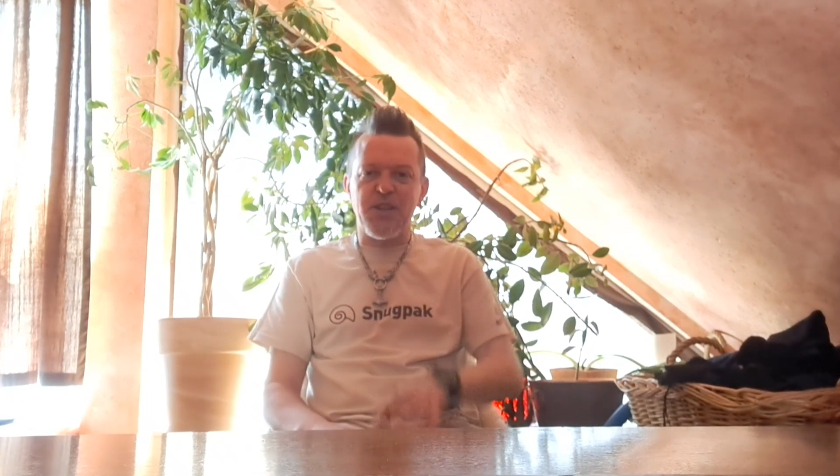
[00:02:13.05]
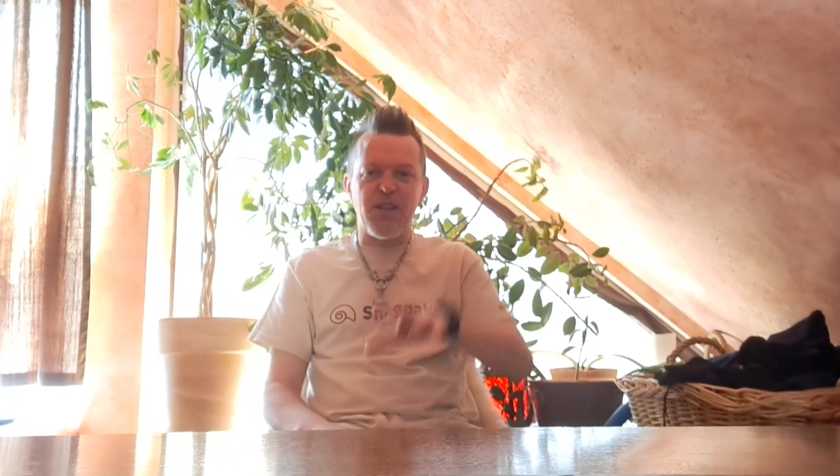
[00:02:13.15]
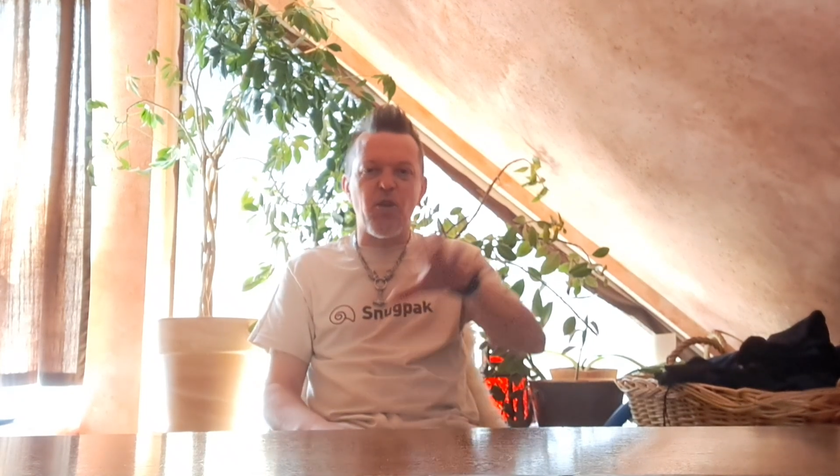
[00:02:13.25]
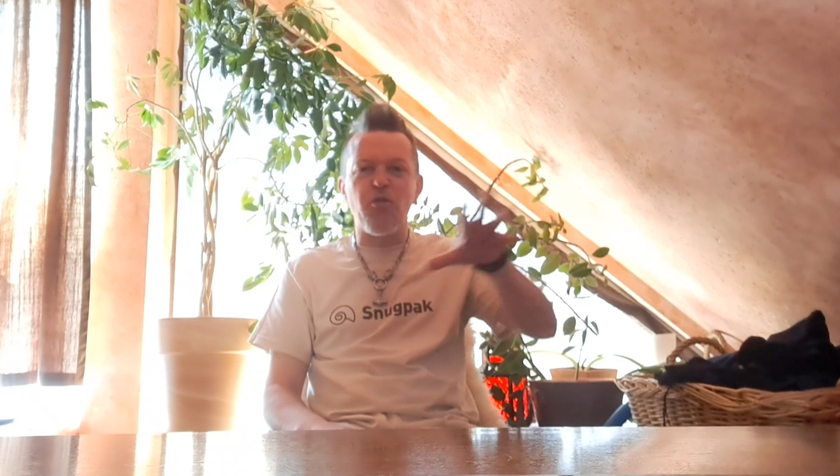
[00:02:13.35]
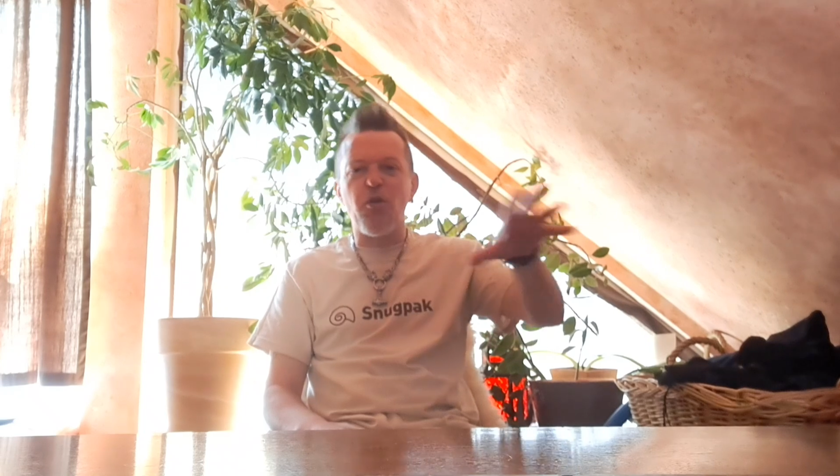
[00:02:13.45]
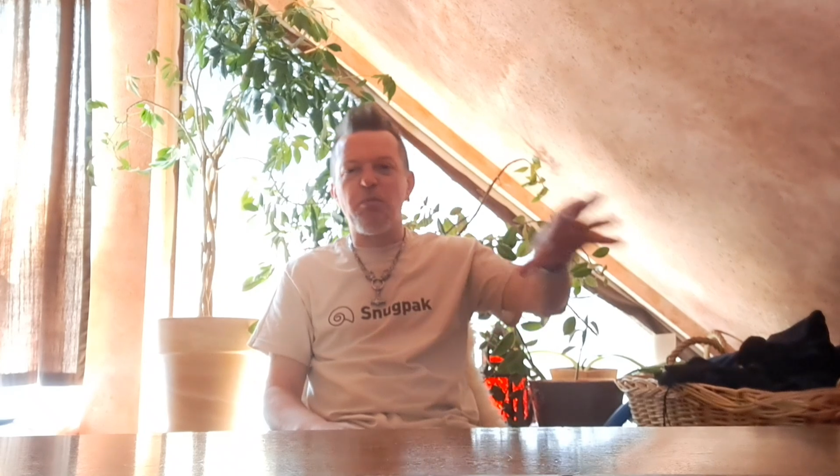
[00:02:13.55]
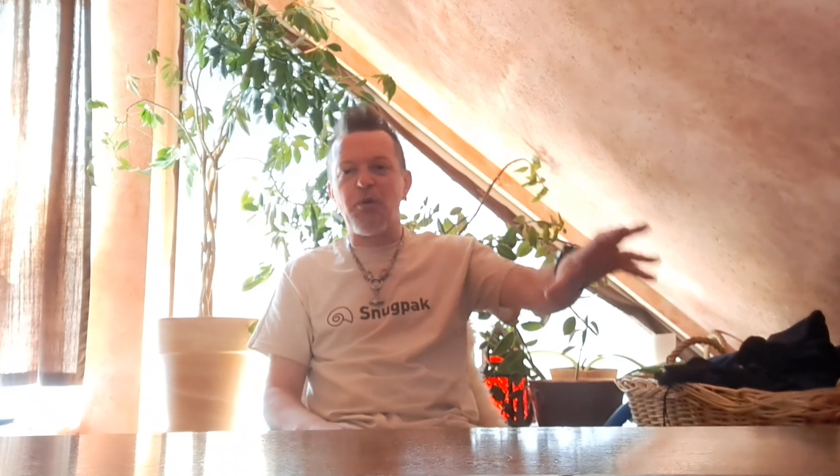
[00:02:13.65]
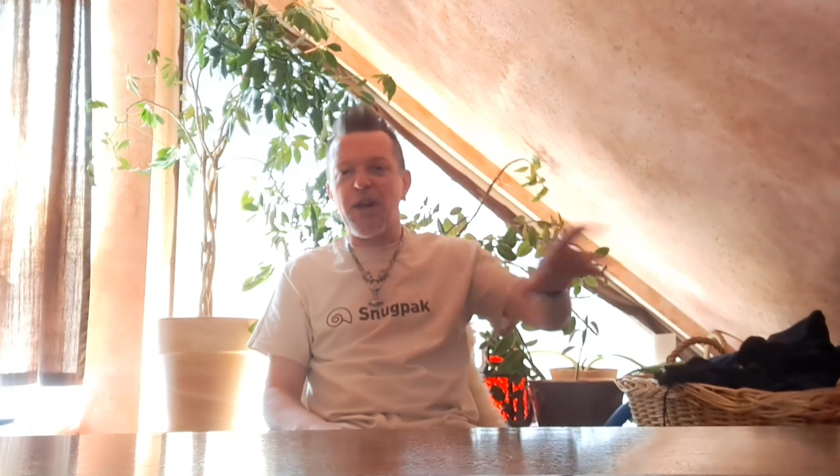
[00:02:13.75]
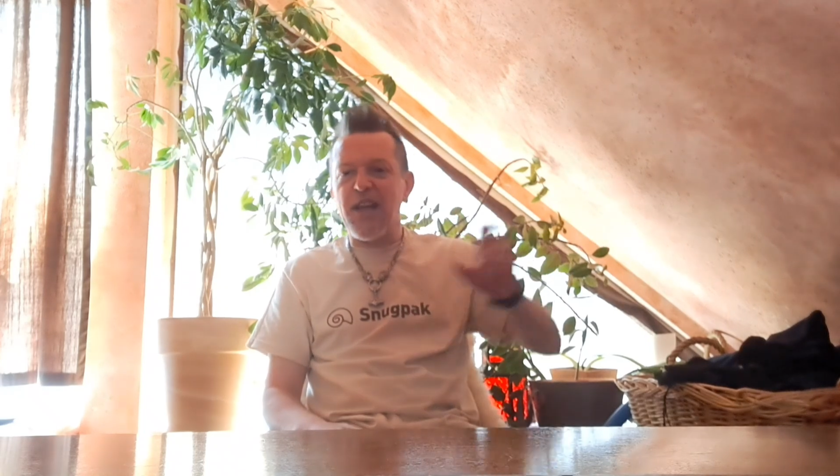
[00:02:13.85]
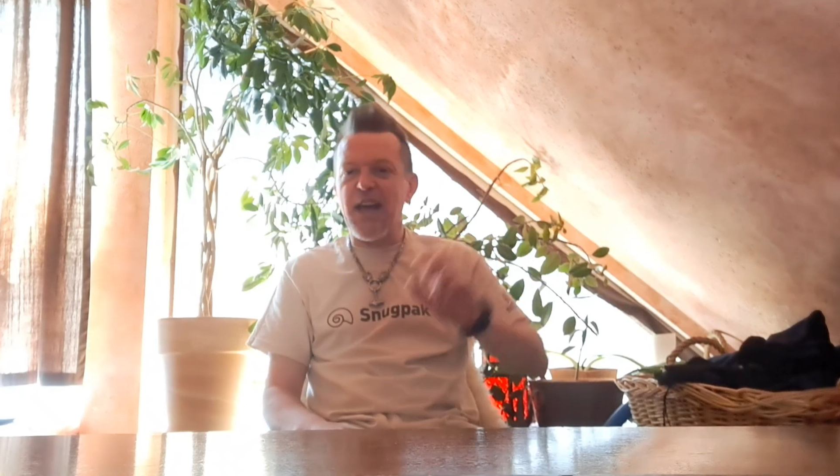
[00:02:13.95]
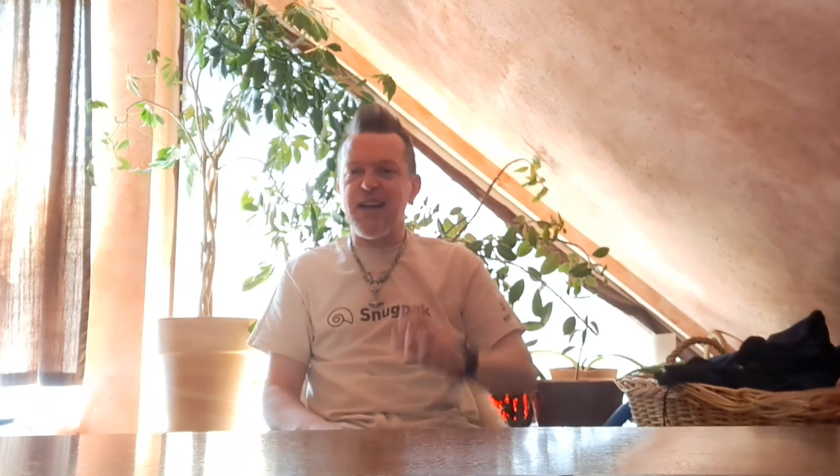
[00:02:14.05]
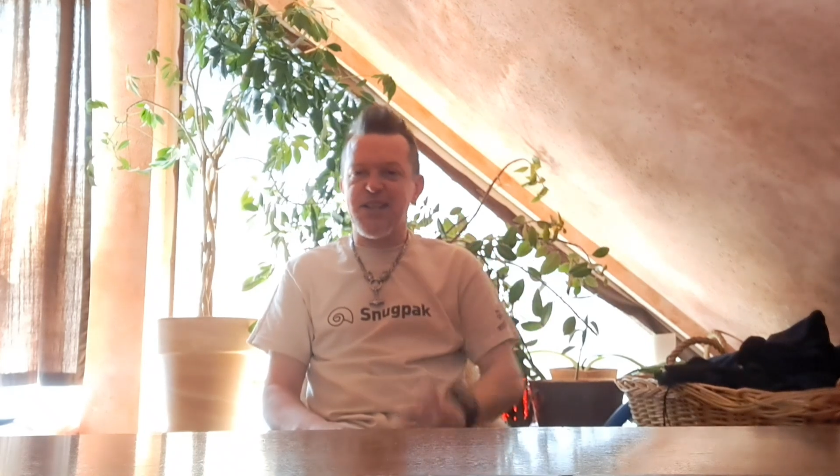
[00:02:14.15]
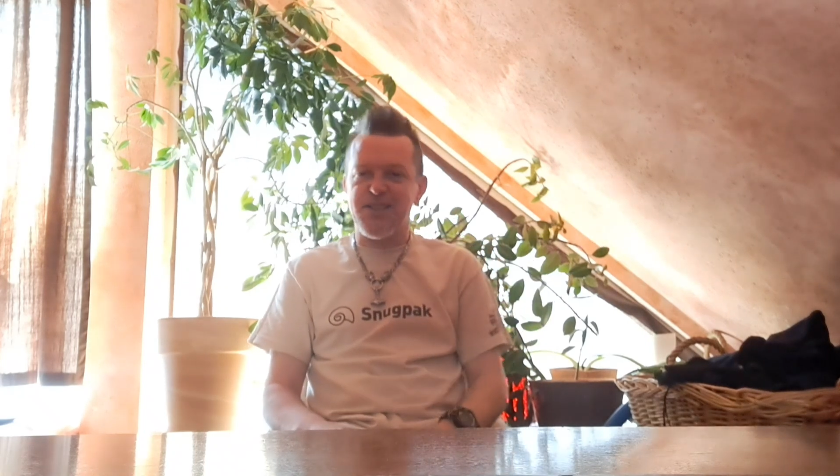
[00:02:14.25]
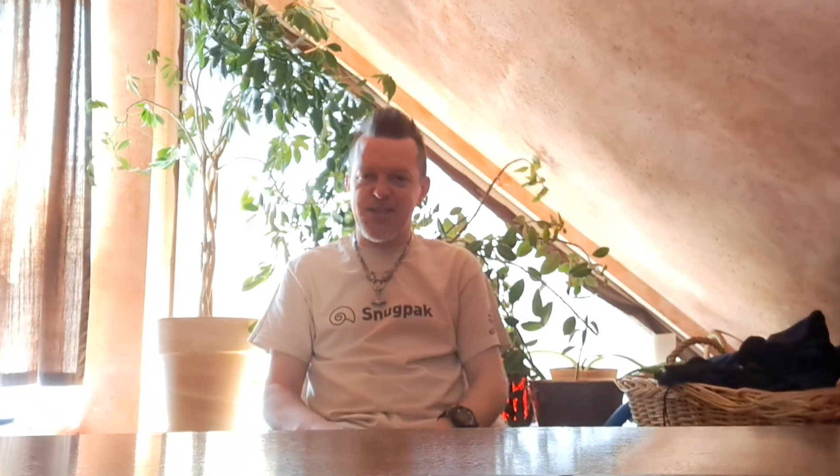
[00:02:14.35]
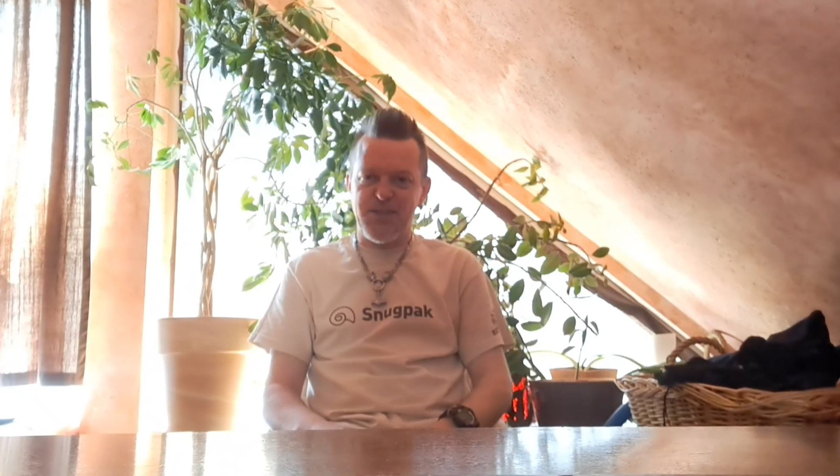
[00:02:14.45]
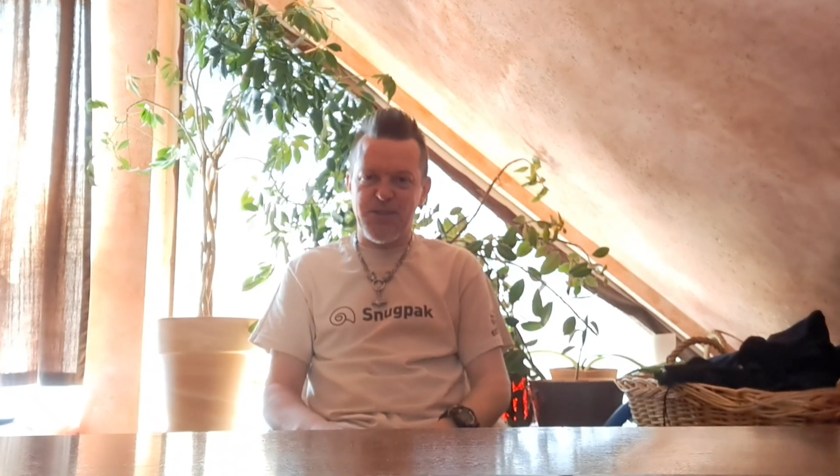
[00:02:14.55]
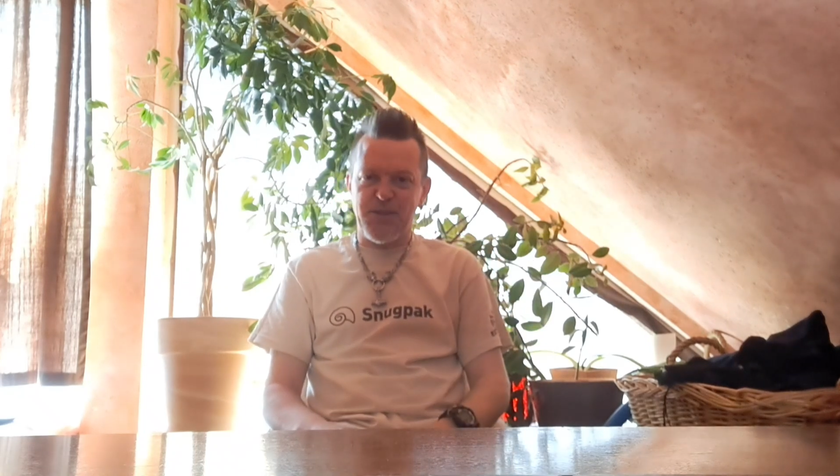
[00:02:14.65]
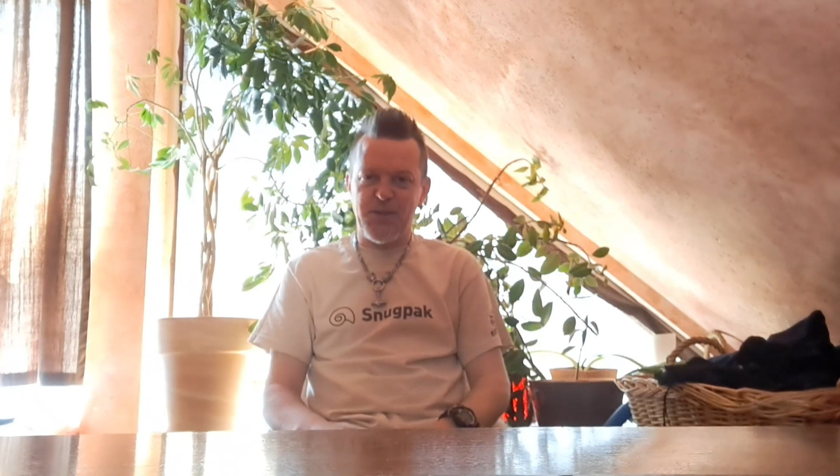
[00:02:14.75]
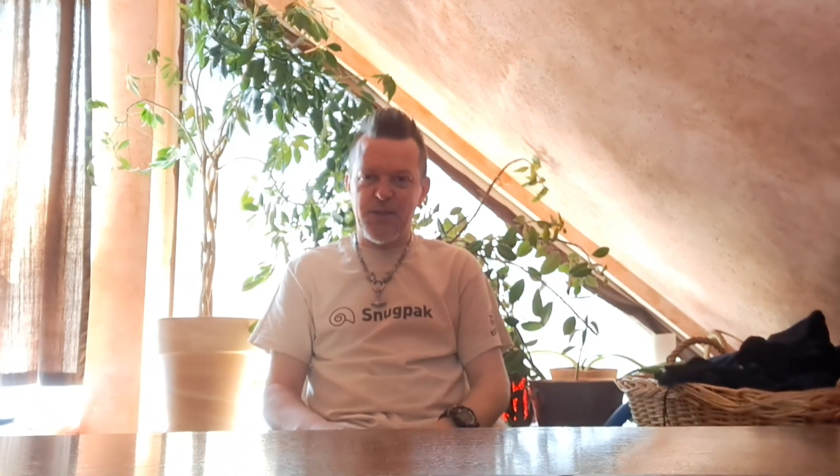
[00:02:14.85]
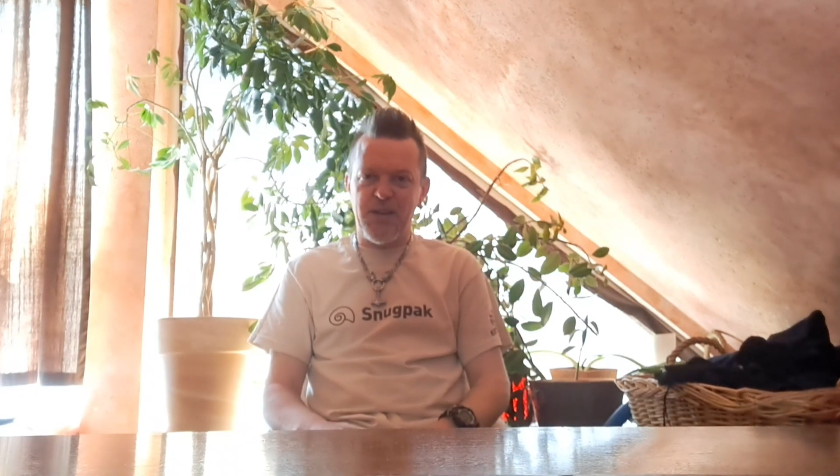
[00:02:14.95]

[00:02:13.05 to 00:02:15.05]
They don't operate out of season